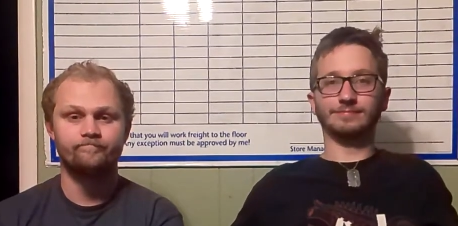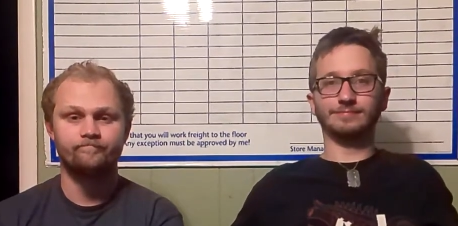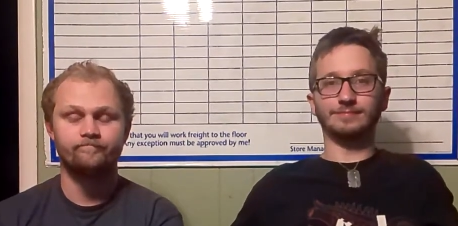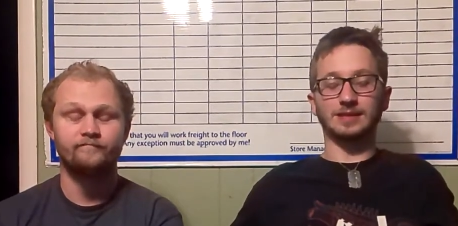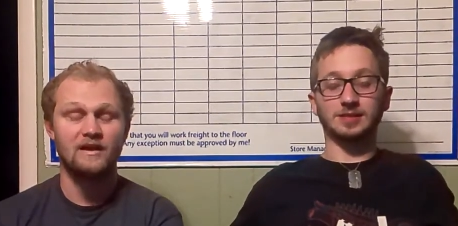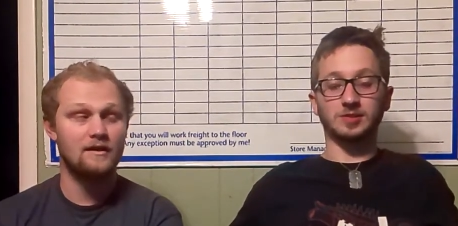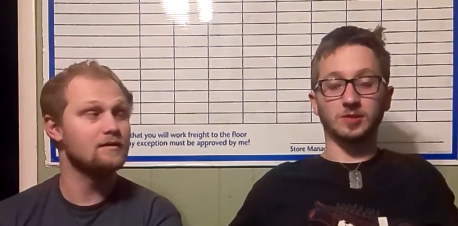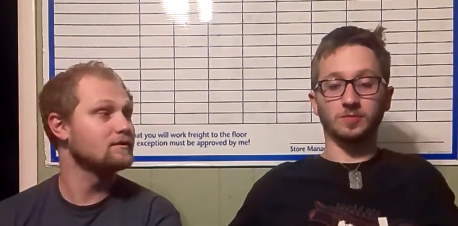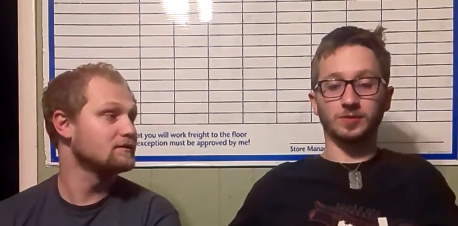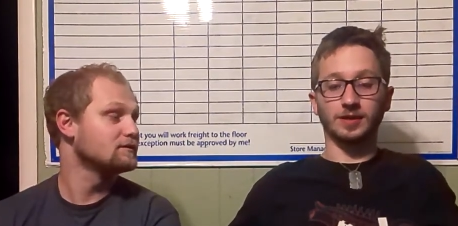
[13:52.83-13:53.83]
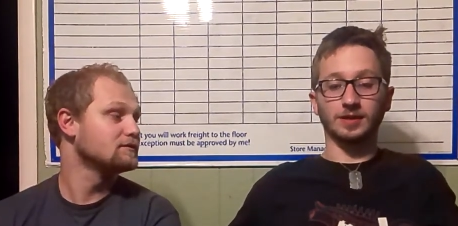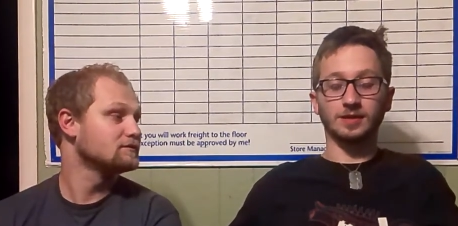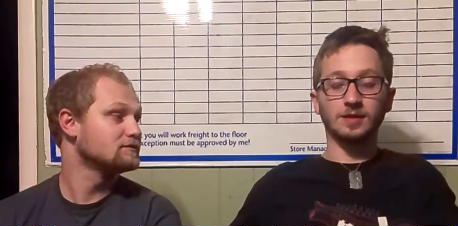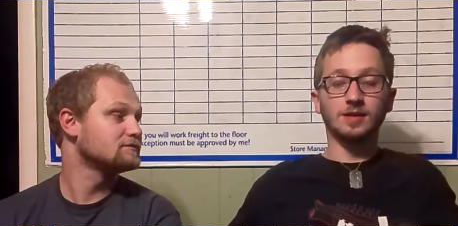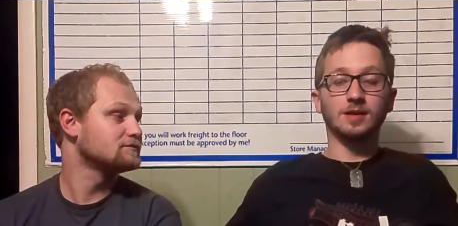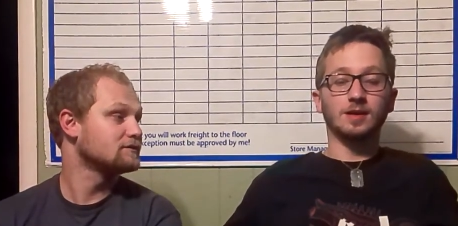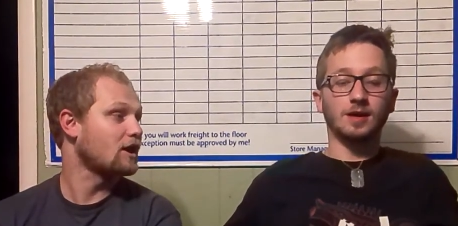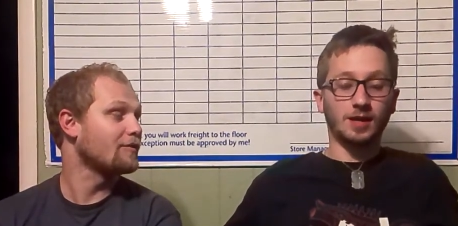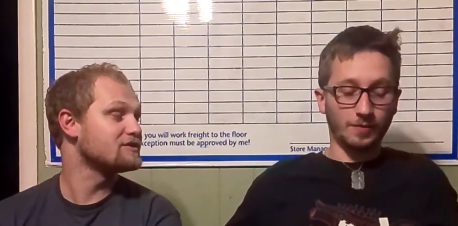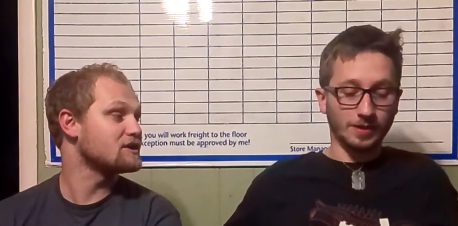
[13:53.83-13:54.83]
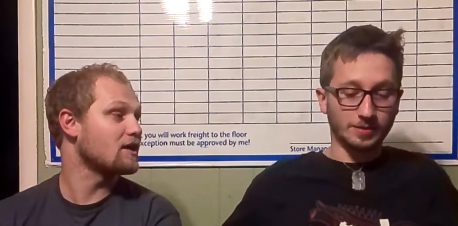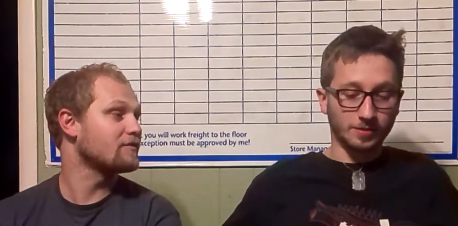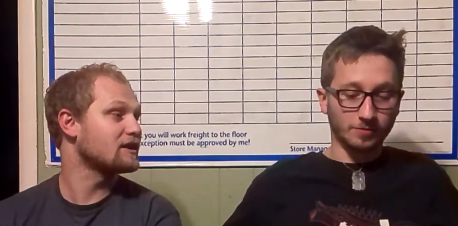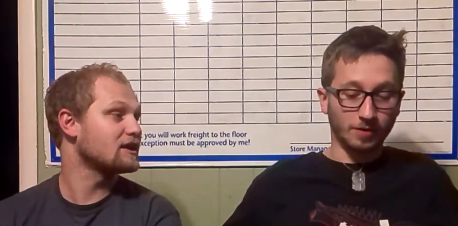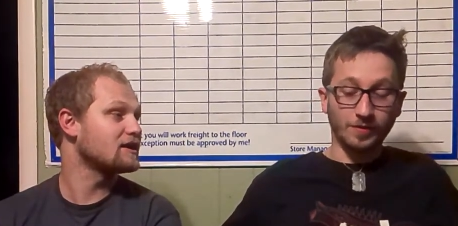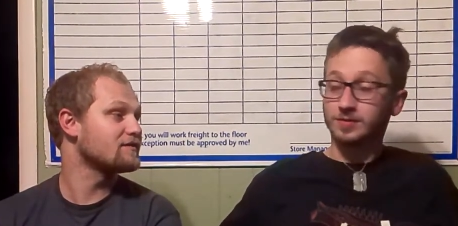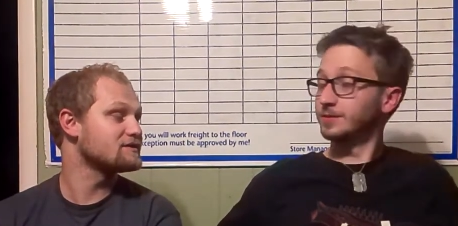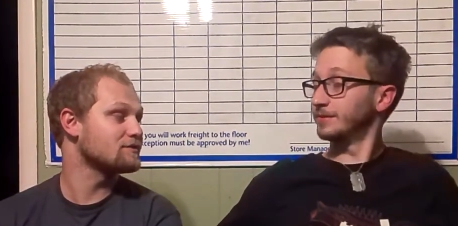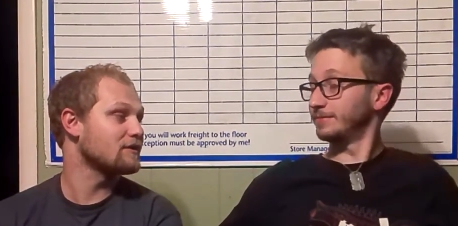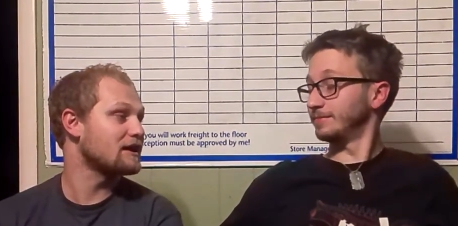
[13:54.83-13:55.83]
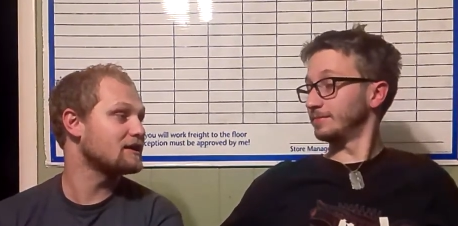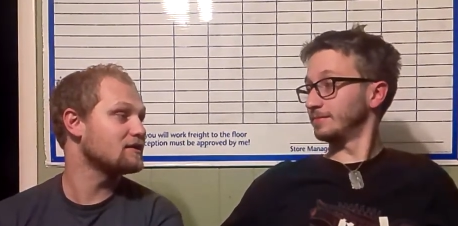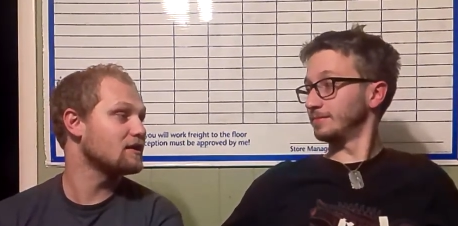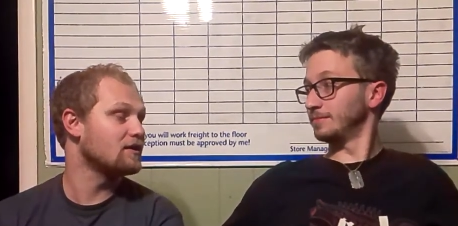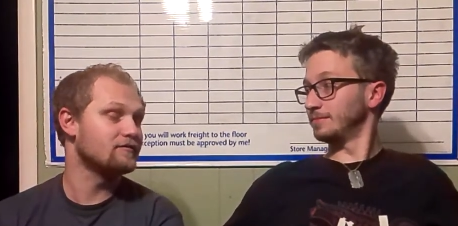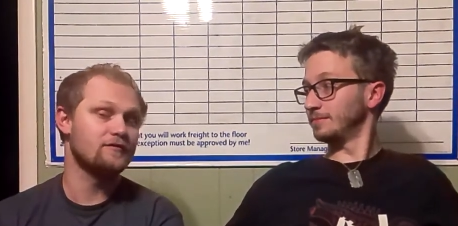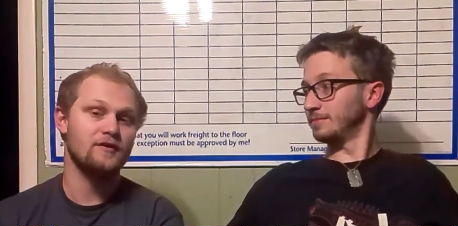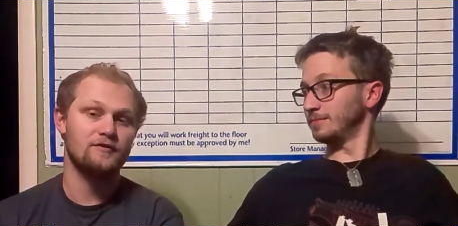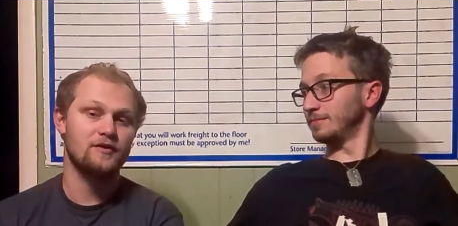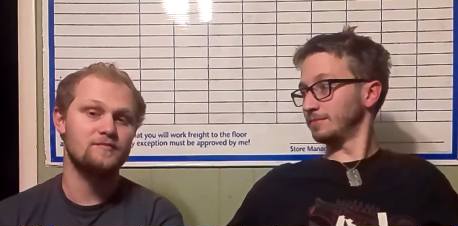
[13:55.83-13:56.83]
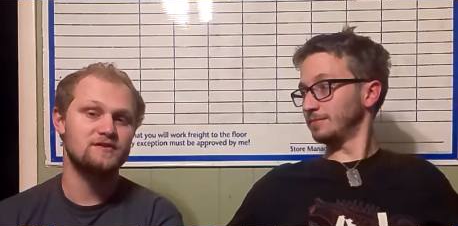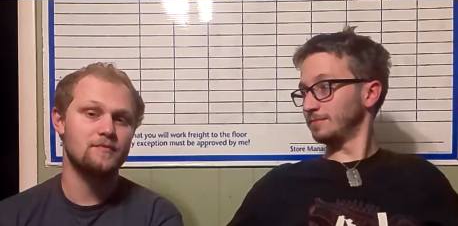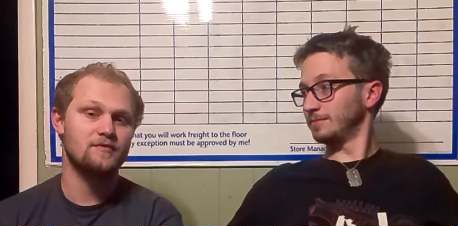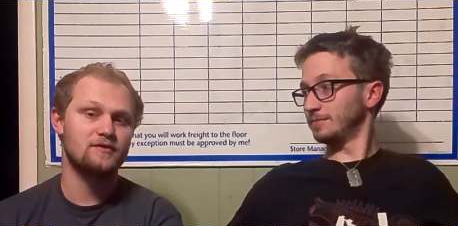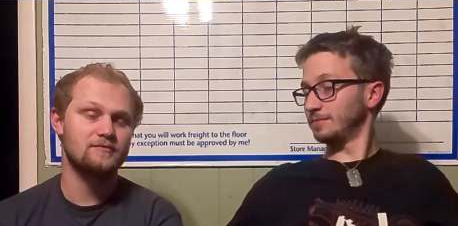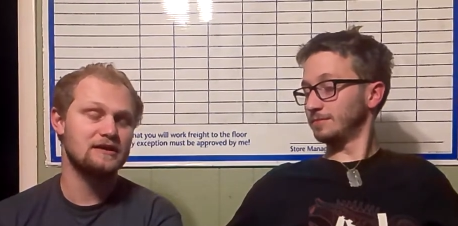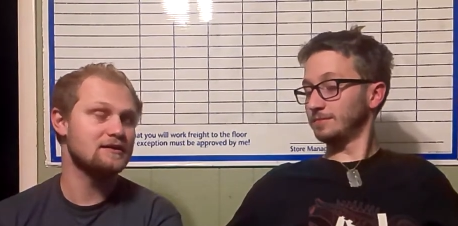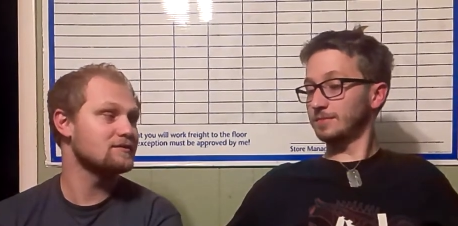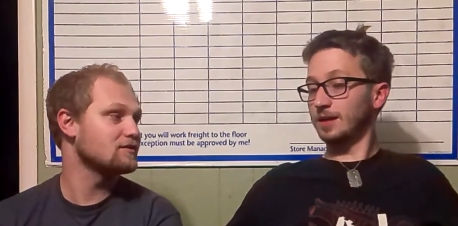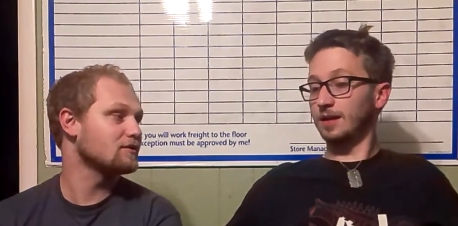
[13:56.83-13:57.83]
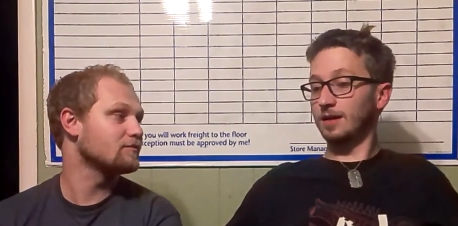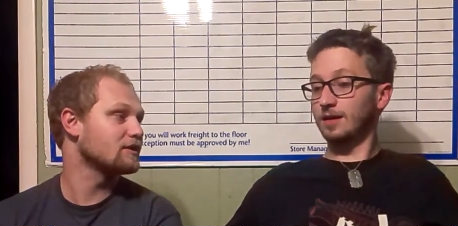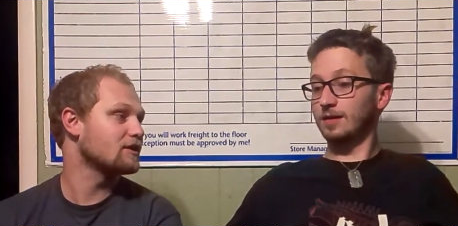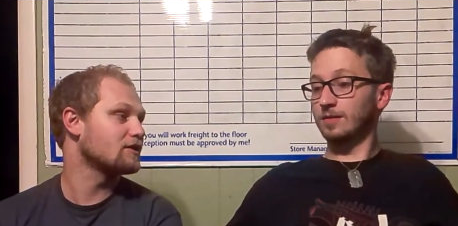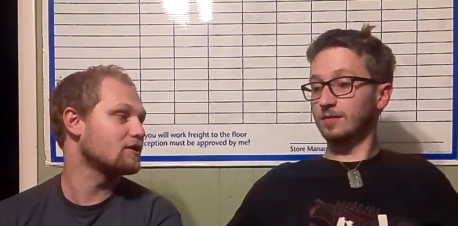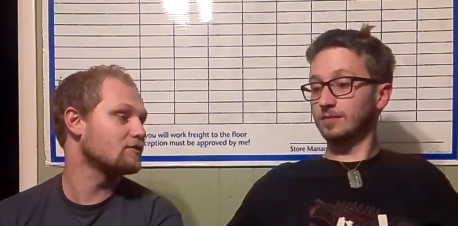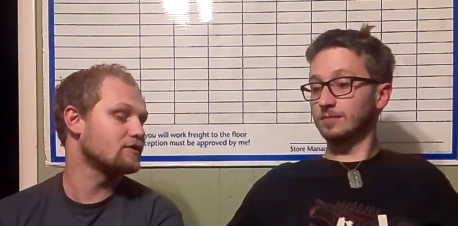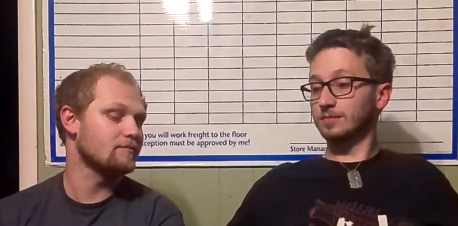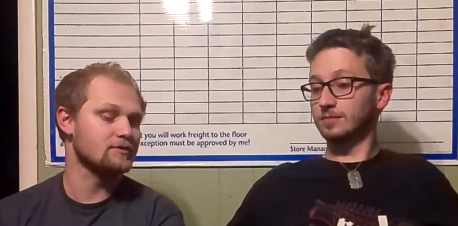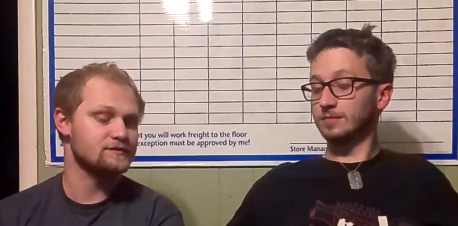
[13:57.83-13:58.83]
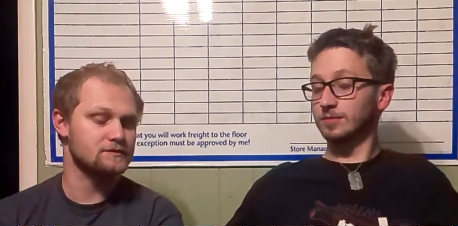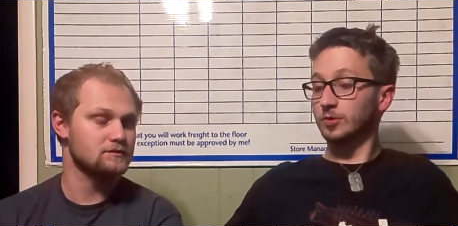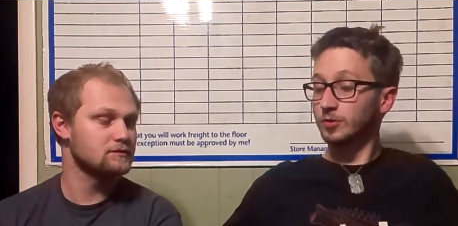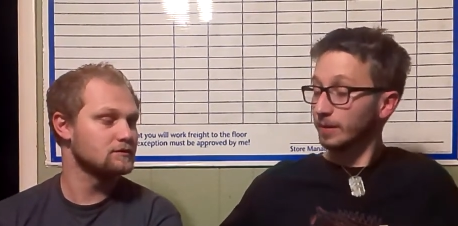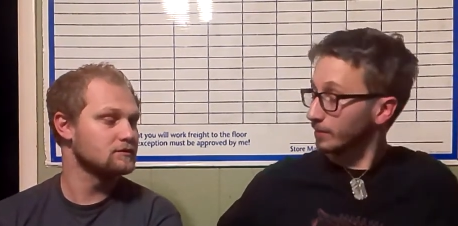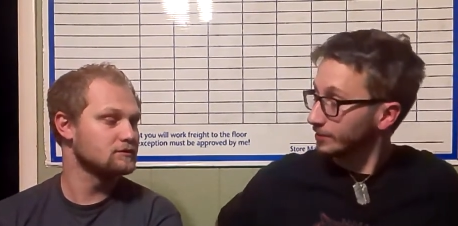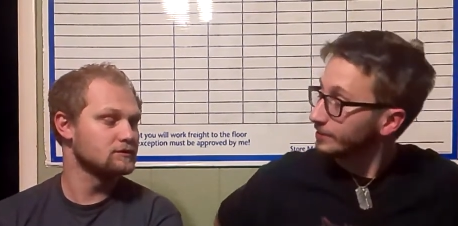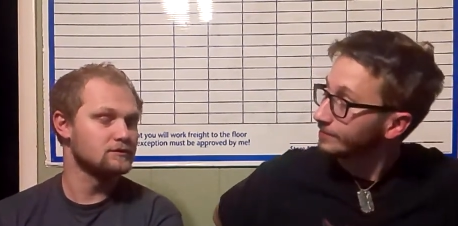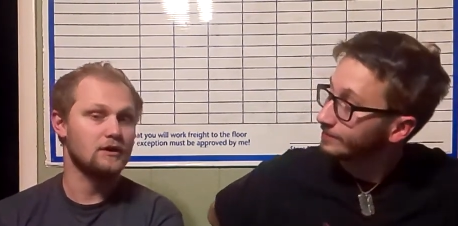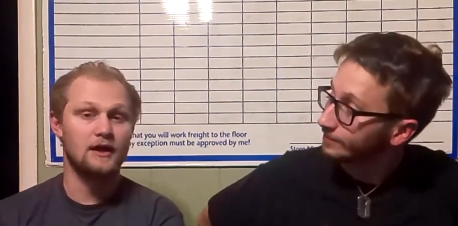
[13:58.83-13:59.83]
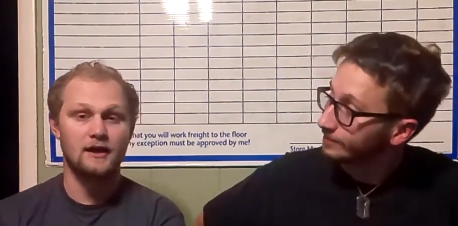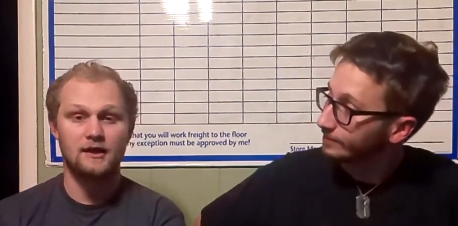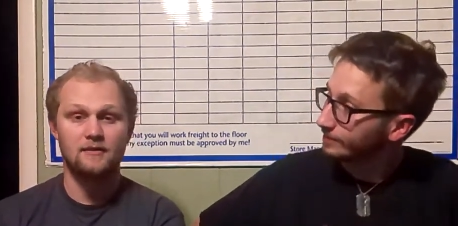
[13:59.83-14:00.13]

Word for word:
Speaker 1: That's its own thing.
Speaker 2: Are Anyways, we, are we going to do this a rating of thumbs up or thumb down, or are we going to go numbers? We're going numbers. I got to get my